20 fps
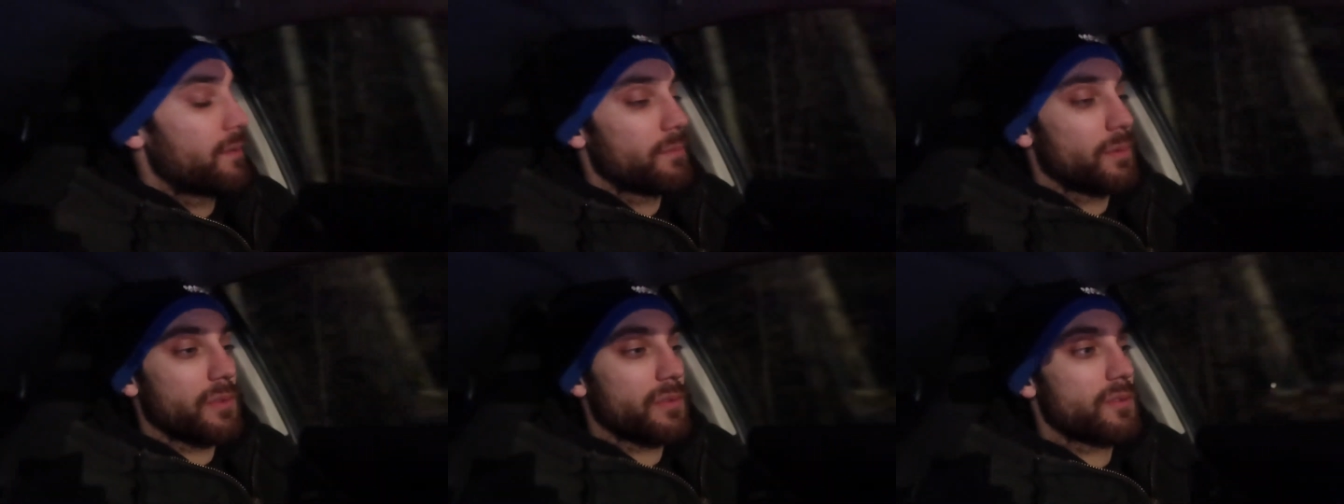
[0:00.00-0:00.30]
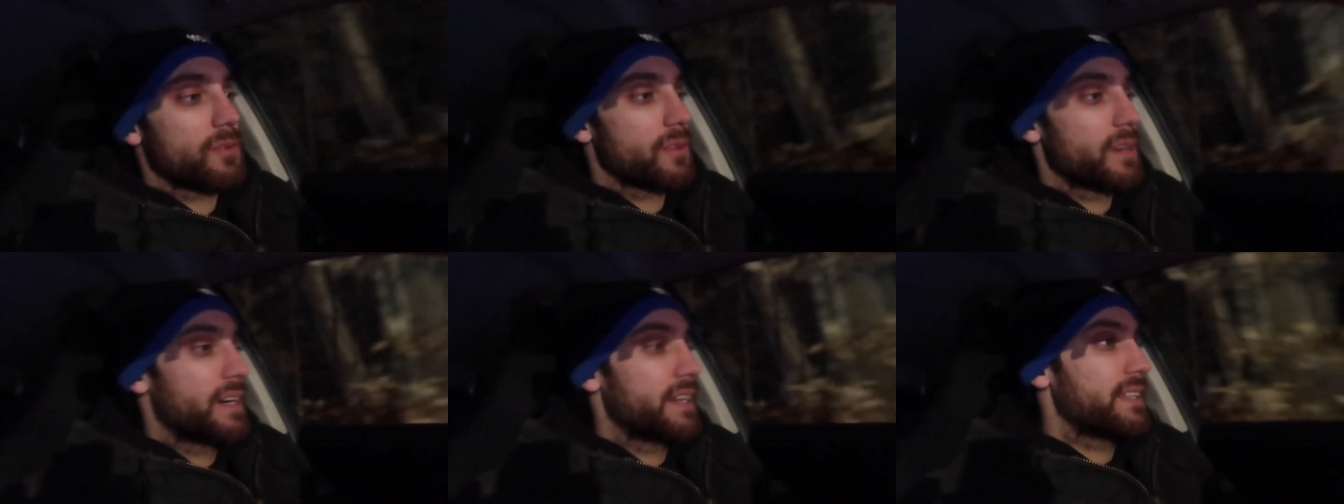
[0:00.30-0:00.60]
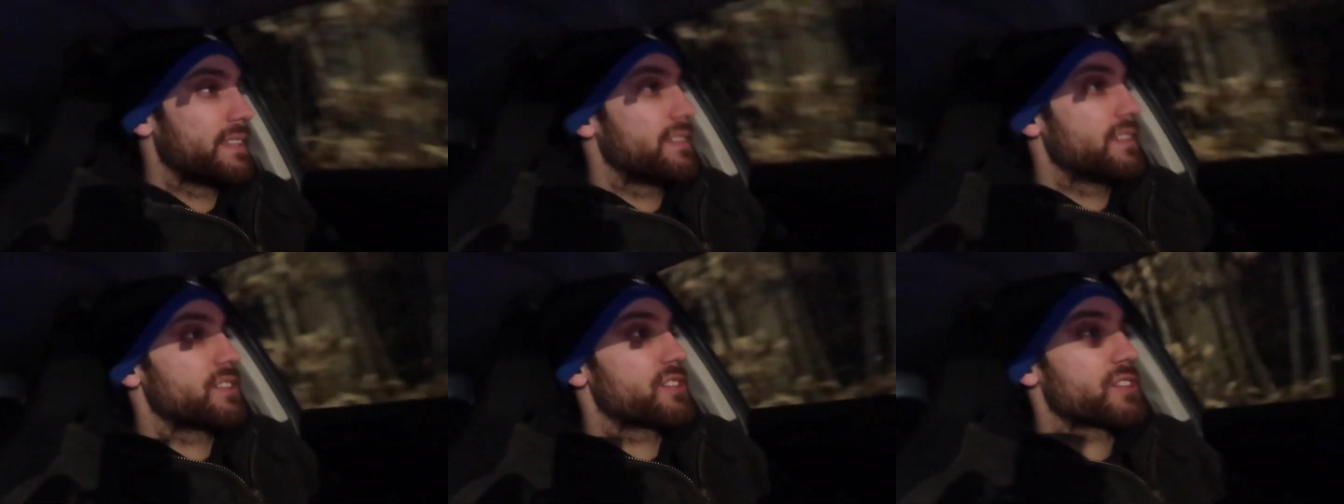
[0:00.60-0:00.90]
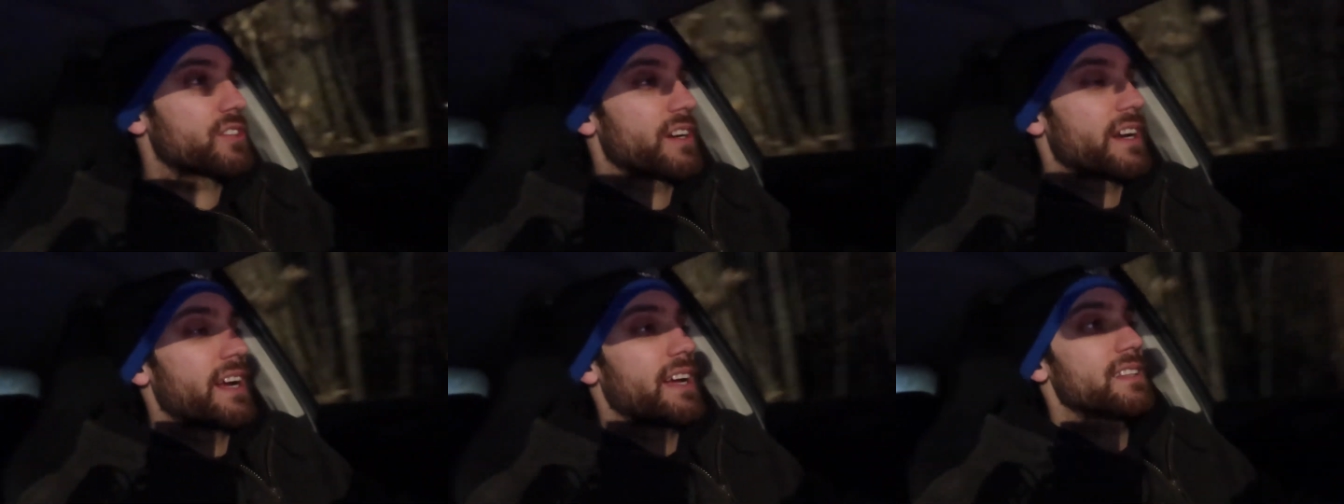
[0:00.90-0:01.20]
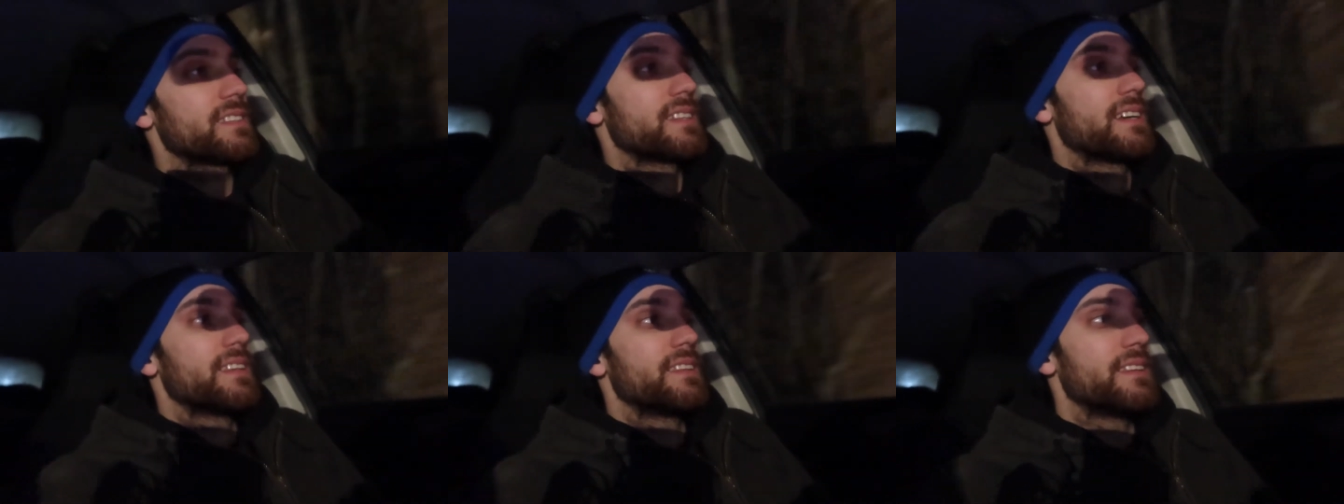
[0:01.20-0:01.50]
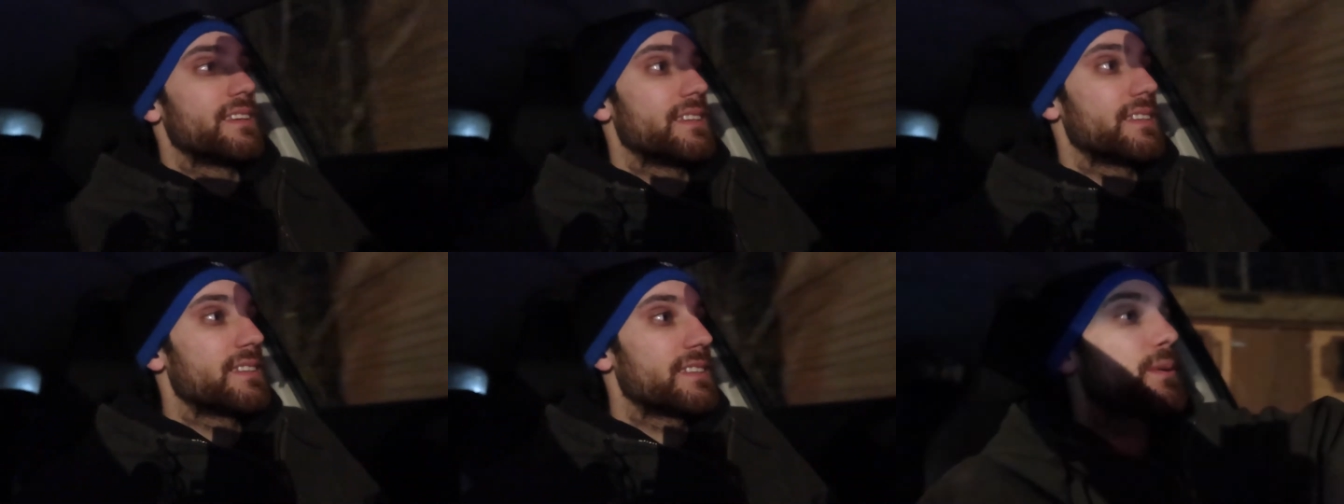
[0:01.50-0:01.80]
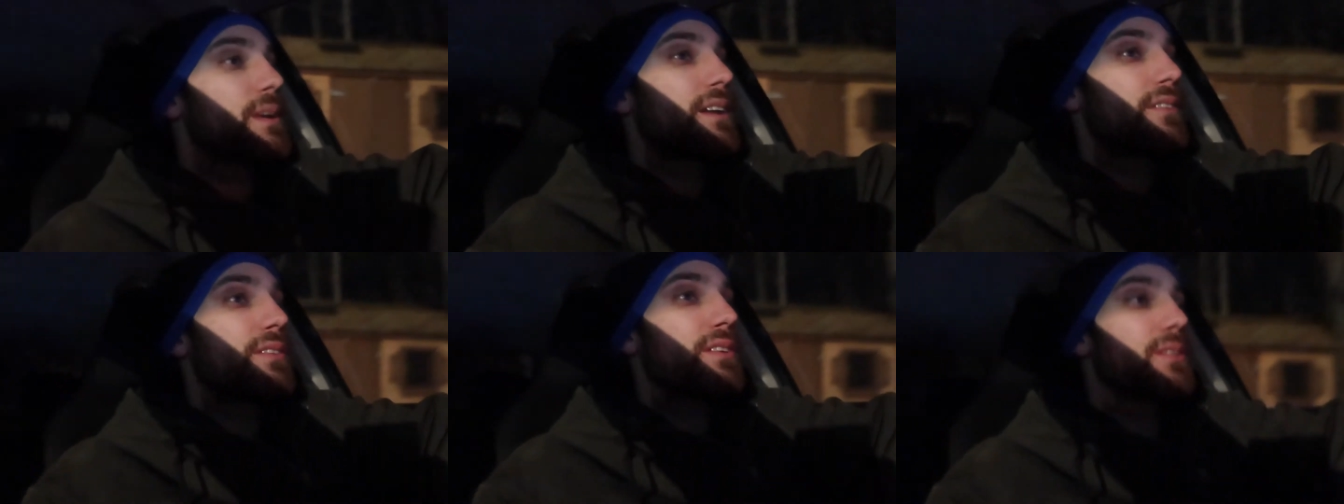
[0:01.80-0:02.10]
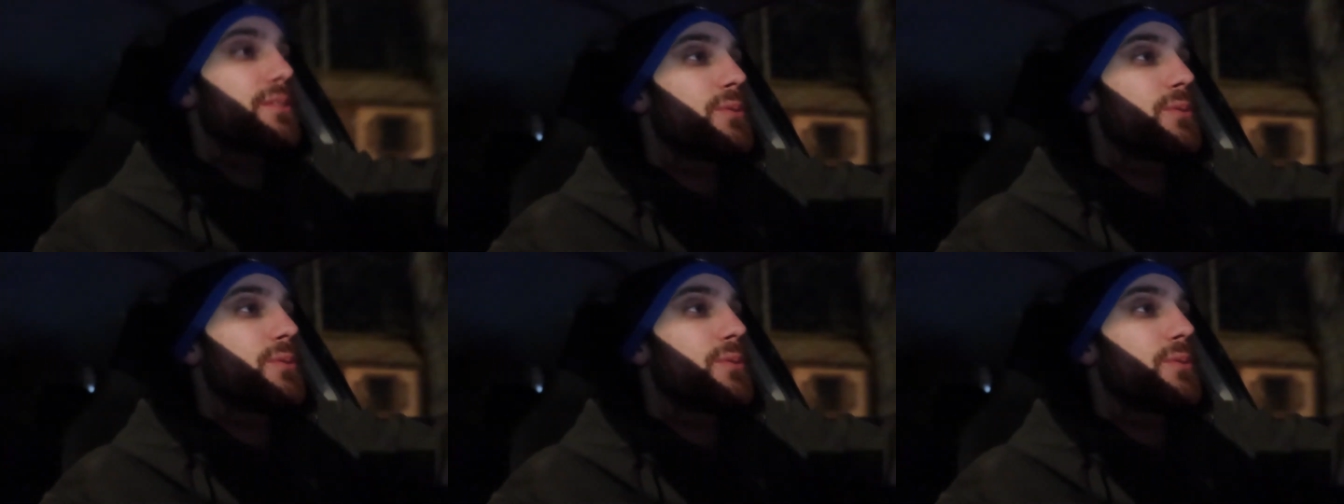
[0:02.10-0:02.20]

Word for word: before I did the trans on this whenever